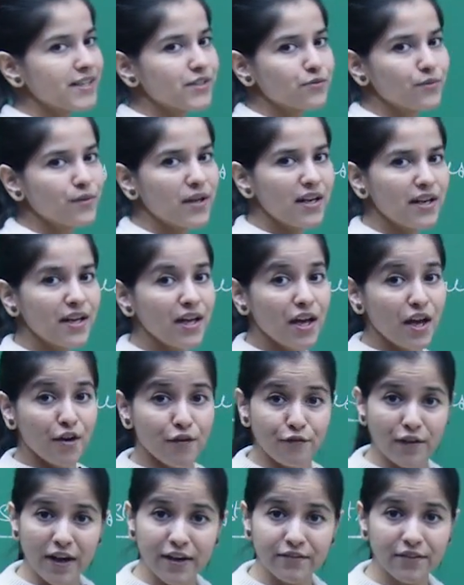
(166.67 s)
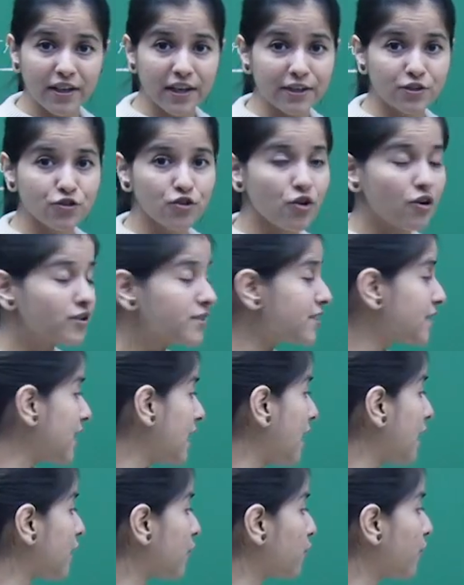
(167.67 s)
as well. 5 electrons
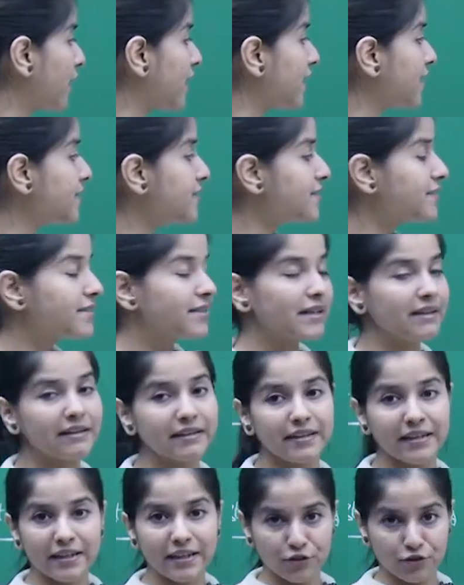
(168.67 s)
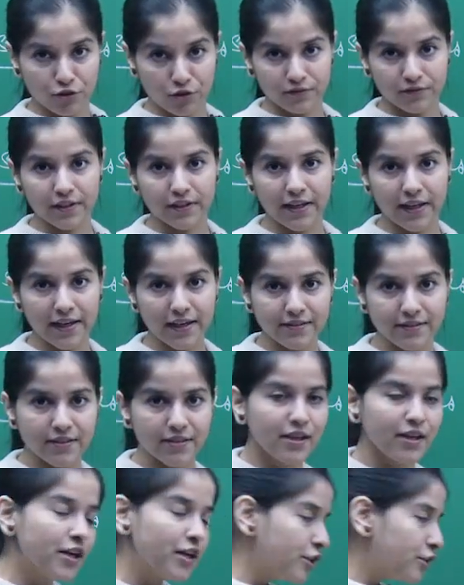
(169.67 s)
are valence in each of the case.
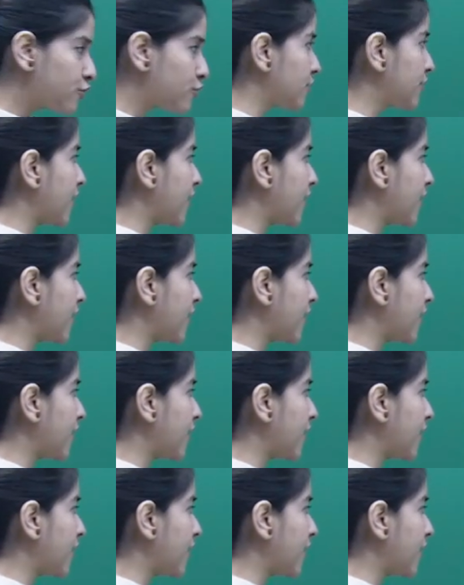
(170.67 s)
So